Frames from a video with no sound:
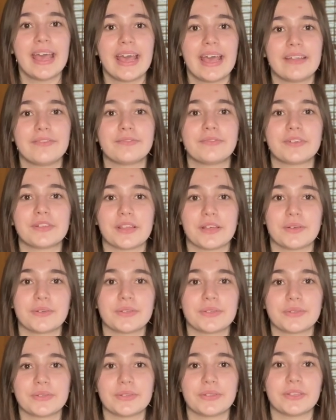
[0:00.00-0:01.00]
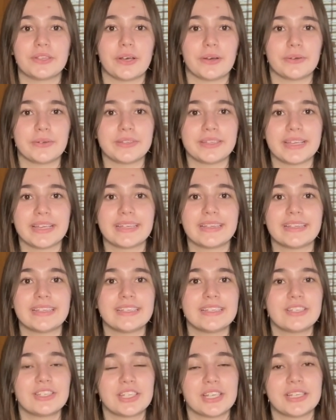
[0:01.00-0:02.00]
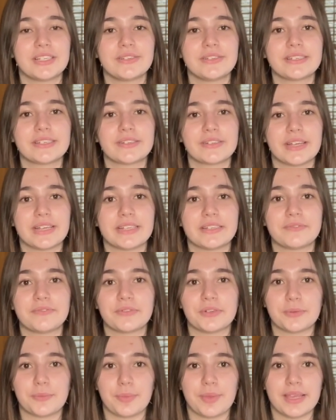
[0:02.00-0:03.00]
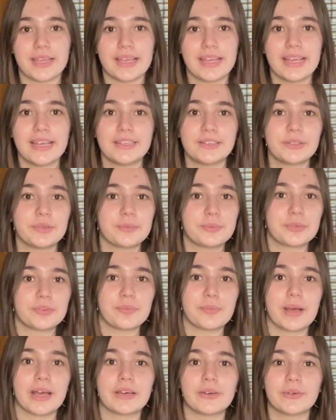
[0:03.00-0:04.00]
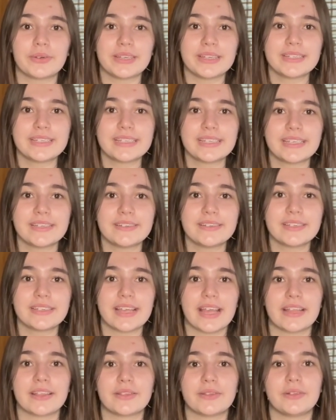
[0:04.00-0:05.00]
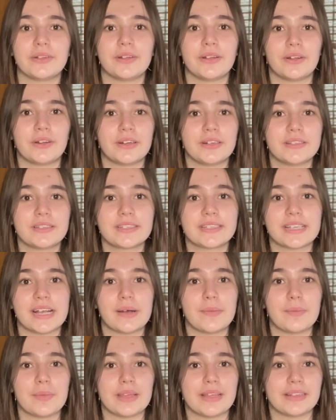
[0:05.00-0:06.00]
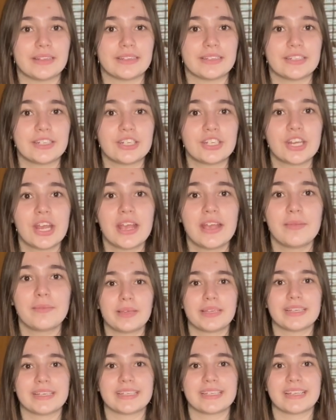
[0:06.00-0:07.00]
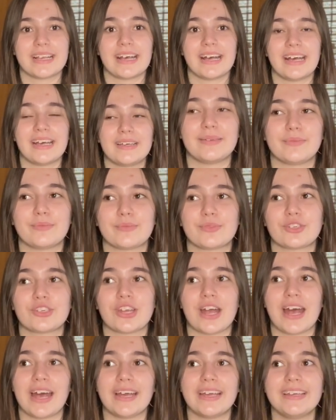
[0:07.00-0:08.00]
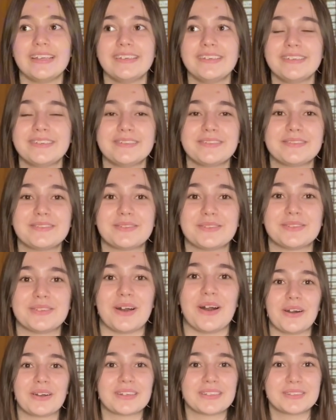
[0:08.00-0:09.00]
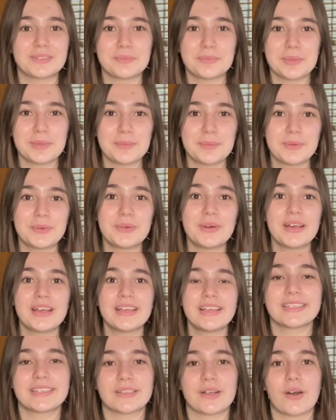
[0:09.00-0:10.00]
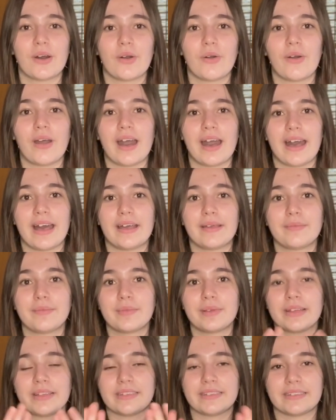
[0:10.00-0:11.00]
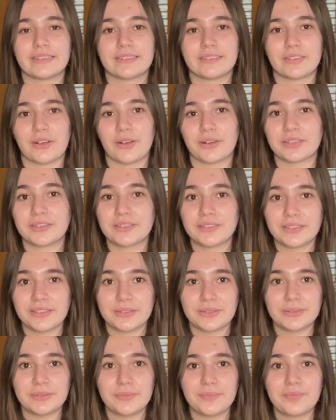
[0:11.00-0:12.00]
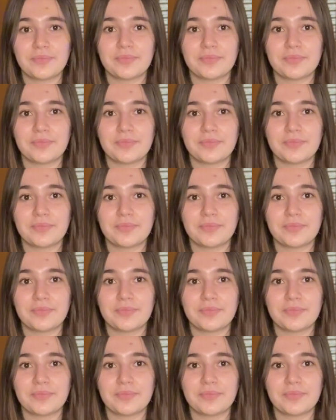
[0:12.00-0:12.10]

and for those who don't know yet, this channel is created for me to improve my cooking skills and to learn some English because I'm shy to talk to people. So I'm gonna talk to you